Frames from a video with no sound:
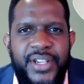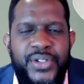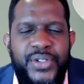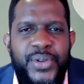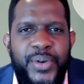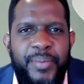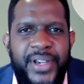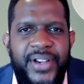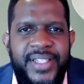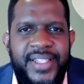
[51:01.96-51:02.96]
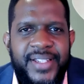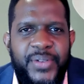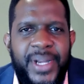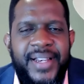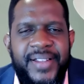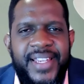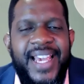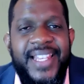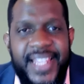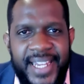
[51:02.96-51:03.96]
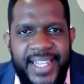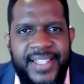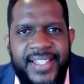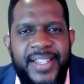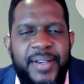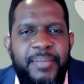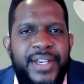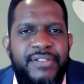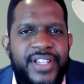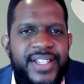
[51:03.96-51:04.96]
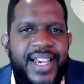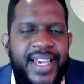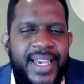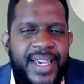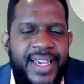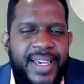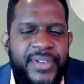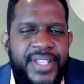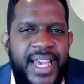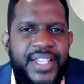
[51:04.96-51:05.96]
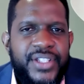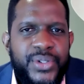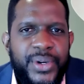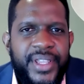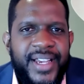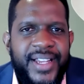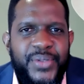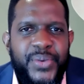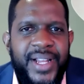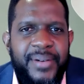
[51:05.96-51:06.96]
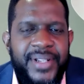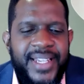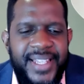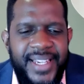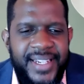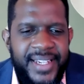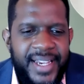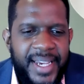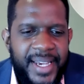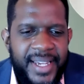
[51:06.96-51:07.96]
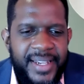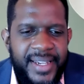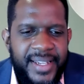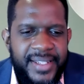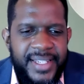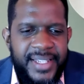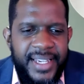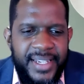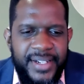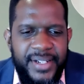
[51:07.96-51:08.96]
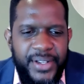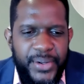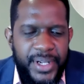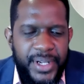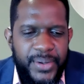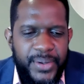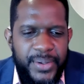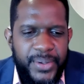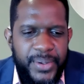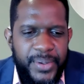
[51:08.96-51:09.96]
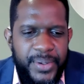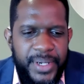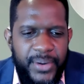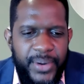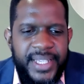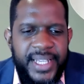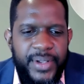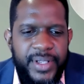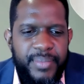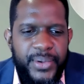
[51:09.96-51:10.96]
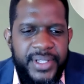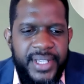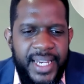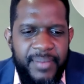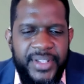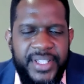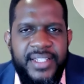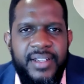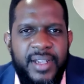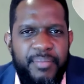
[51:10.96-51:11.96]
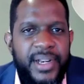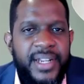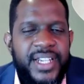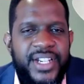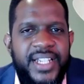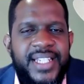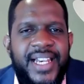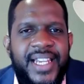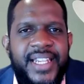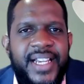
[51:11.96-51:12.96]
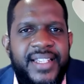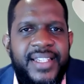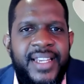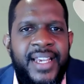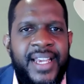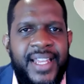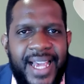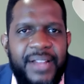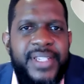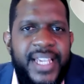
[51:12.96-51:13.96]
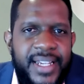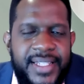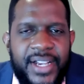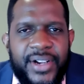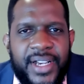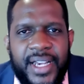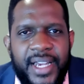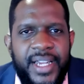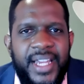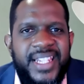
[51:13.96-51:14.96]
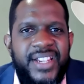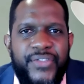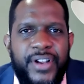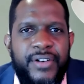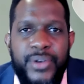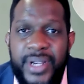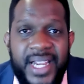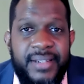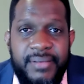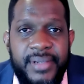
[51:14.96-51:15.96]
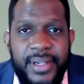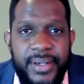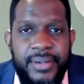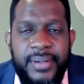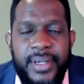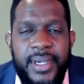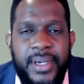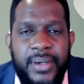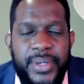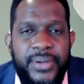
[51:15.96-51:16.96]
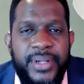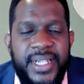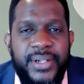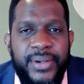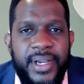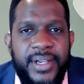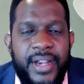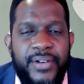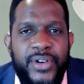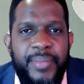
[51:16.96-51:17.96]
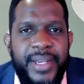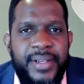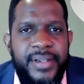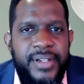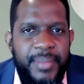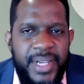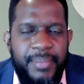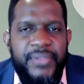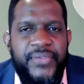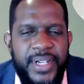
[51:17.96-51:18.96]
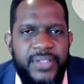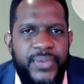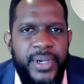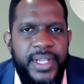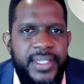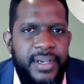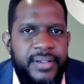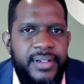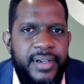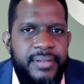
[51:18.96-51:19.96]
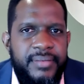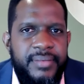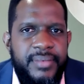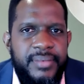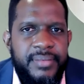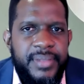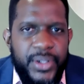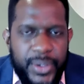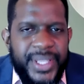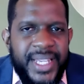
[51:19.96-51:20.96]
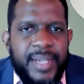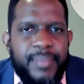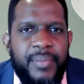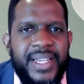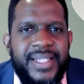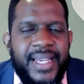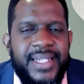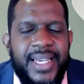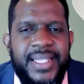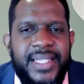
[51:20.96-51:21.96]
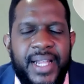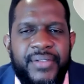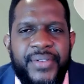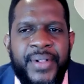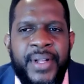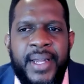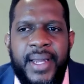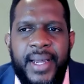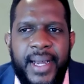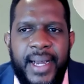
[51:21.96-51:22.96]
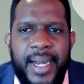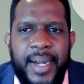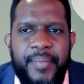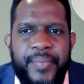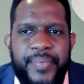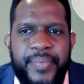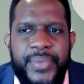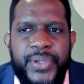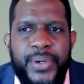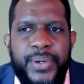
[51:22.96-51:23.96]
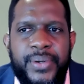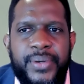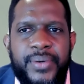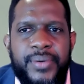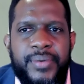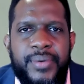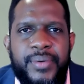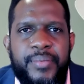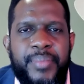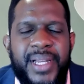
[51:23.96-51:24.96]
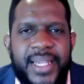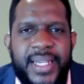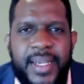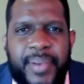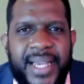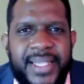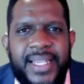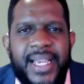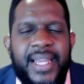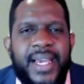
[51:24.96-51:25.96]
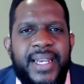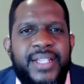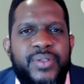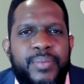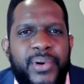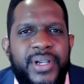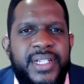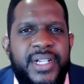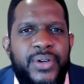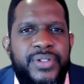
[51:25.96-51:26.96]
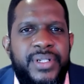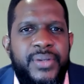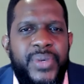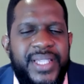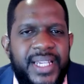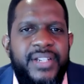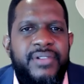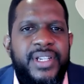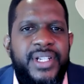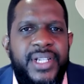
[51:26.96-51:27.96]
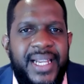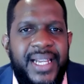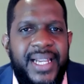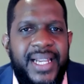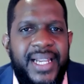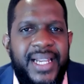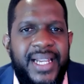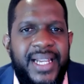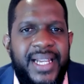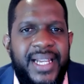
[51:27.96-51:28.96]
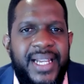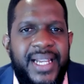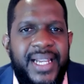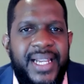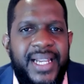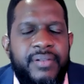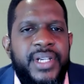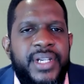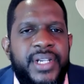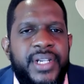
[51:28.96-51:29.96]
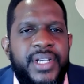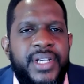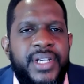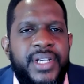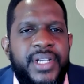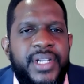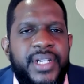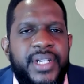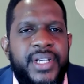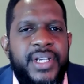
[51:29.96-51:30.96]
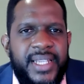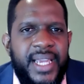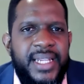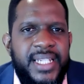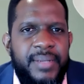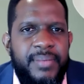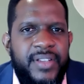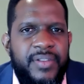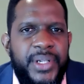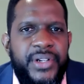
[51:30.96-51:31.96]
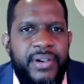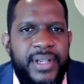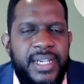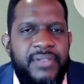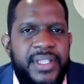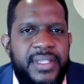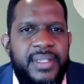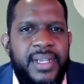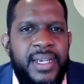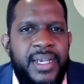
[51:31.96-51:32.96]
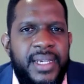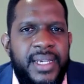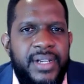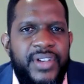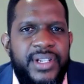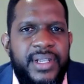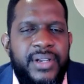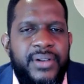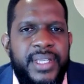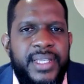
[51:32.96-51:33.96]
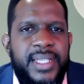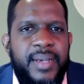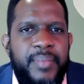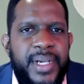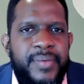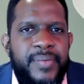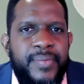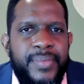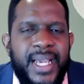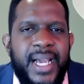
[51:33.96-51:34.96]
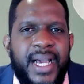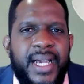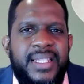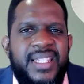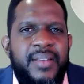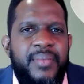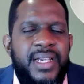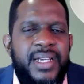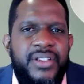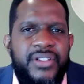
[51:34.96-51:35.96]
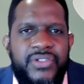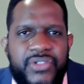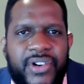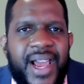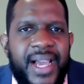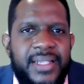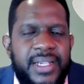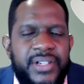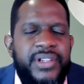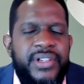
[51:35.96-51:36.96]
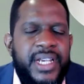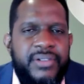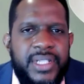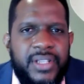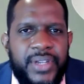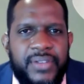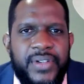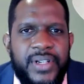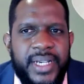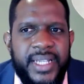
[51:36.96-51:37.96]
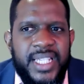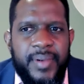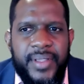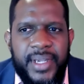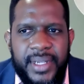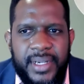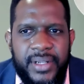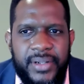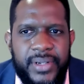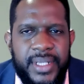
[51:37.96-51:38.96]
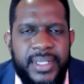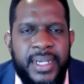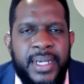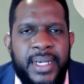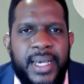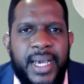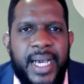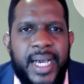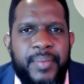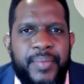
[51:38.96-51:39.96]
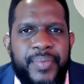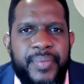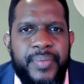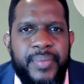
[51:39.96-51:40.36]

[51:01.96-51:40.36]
and no, because, well, yes it is, but the reason I, I emphasize no there as well, because I think uh, uh seeing, you know, the, the question I was posed an emphasis on, on politicians and leaders, that'll take us down a, a different road. Not, uh, you know, we don't yeah. need to go down that road, but let me, let me first focus on, on, you know, within the public sector itself. Um, so building capacity, and, and, as you pointed out, within the region, English speaking region. Uh, Jamaica maybe flies ahead in terms of the maturity of its innovation ecosystem, but there are similar tracks and trajectories if you even look at some of the other countries. Um,